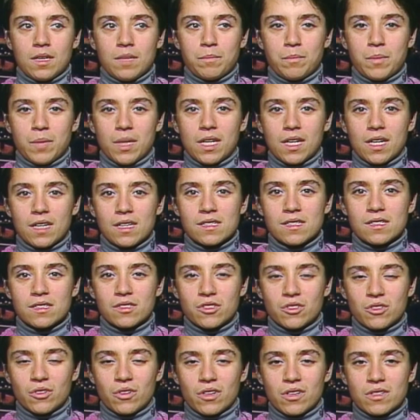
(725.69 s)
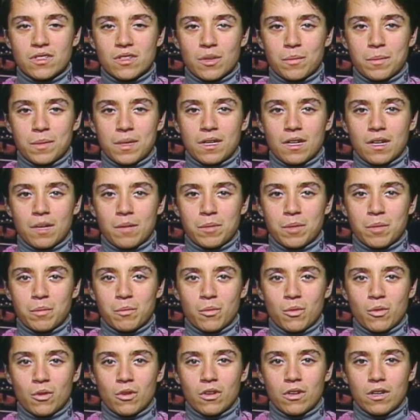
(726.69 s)
Because the students are becoming
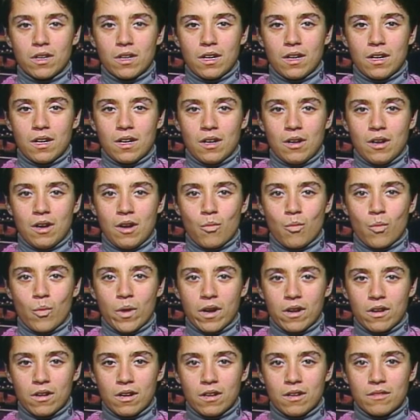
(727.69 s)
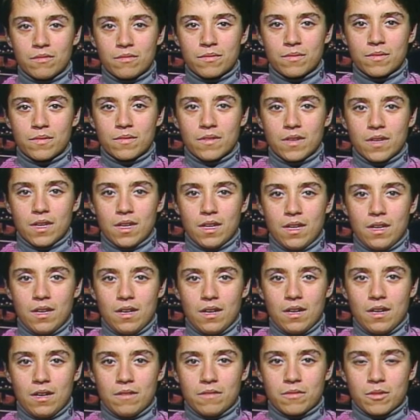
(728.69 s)
more aware of
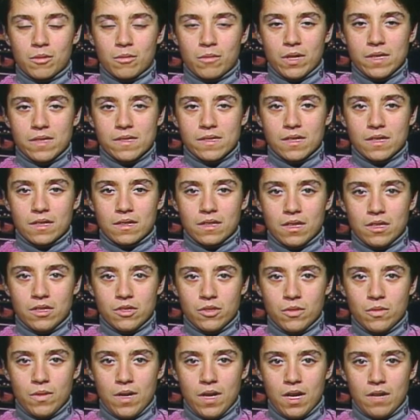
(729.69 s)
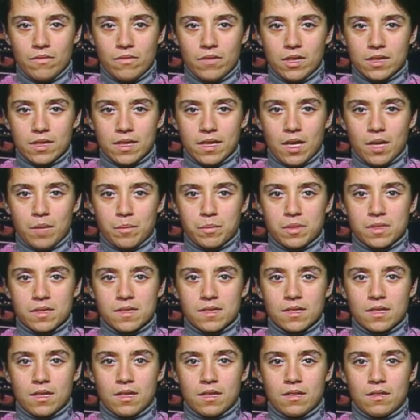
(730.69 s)
the rights that they do have on campus
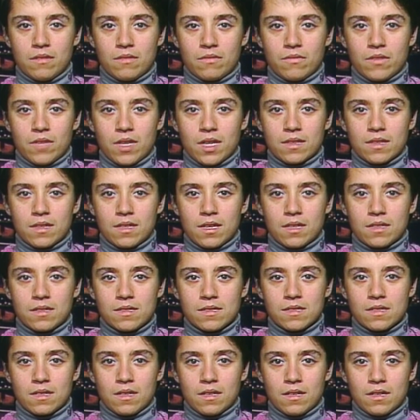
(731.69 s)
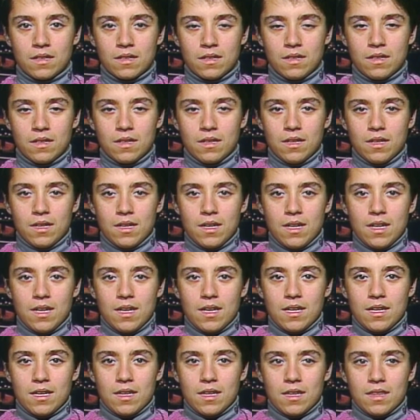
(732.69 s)
and the fact that
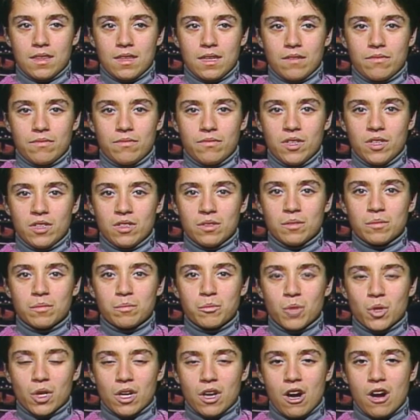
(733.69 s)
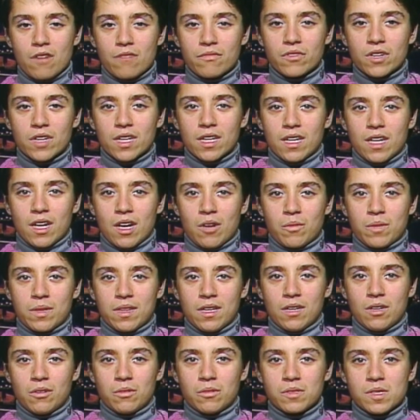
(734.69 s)
they feel more confident now when they
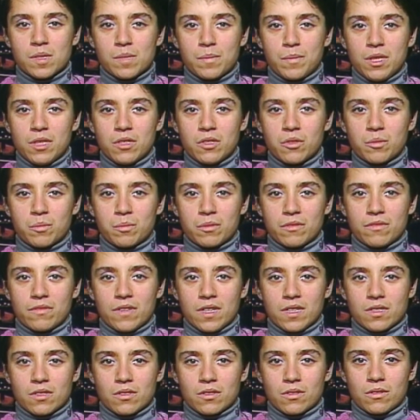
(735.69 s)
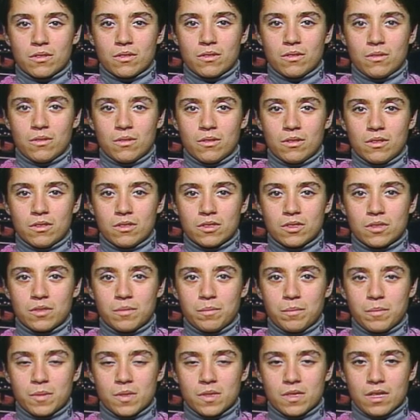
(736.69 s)
go and speak to a professor or
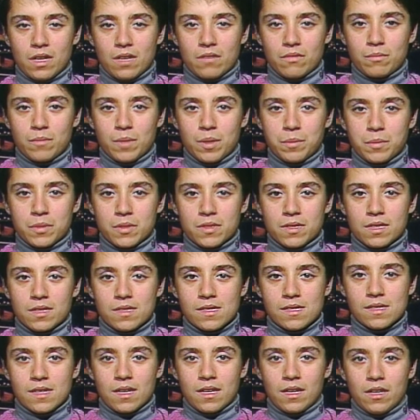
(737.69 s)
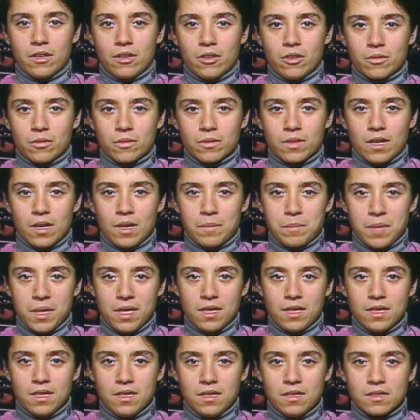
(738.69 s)
to staff members and say, I may
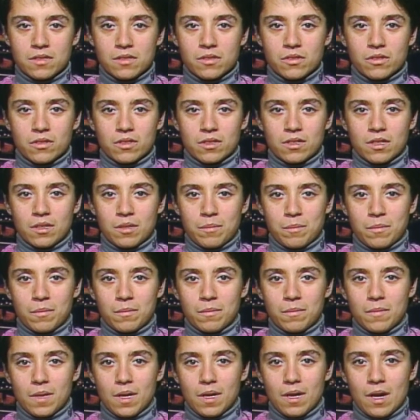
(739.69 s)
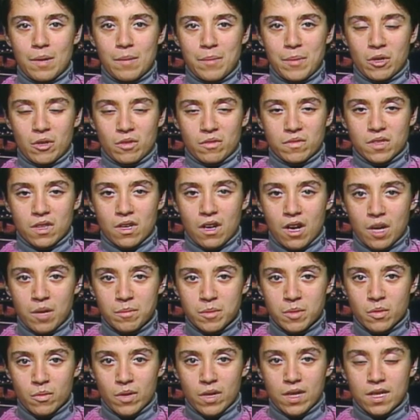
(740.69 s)
need a certain amount of time
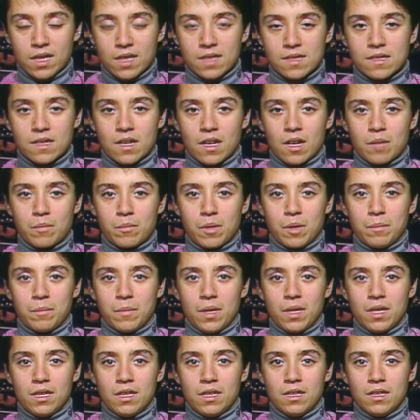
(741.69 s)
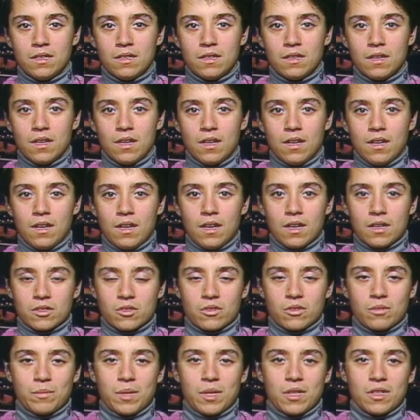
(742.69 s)
to write an exam, I may need
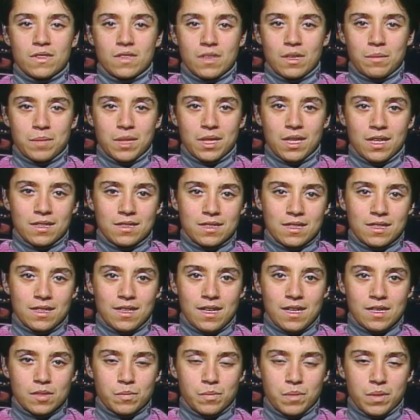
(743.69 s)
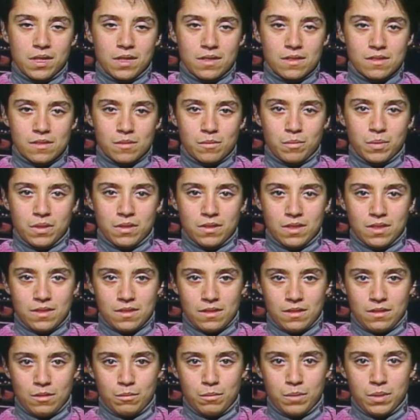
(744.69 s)
extra amount of time to get to class because the building's a
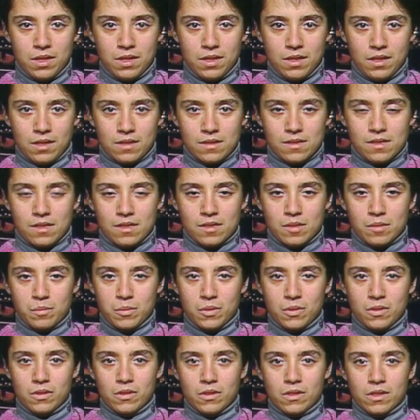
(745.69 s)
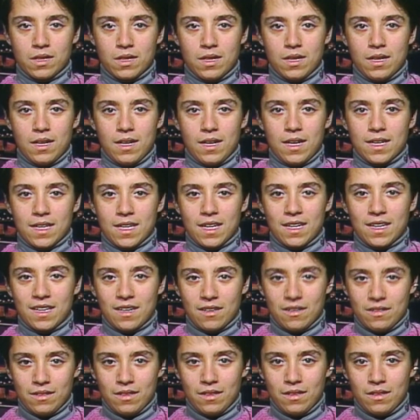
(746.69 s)
little bit inaccessible, or I can't get
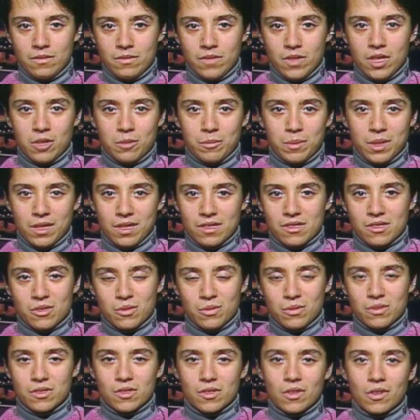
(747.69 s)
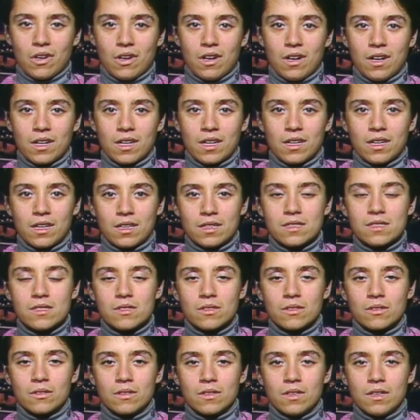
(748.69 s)
on the elevator because students are hogging it.
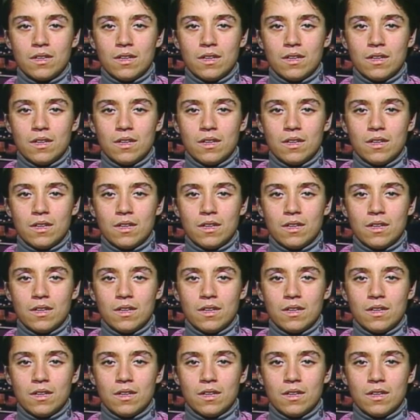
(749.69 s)
So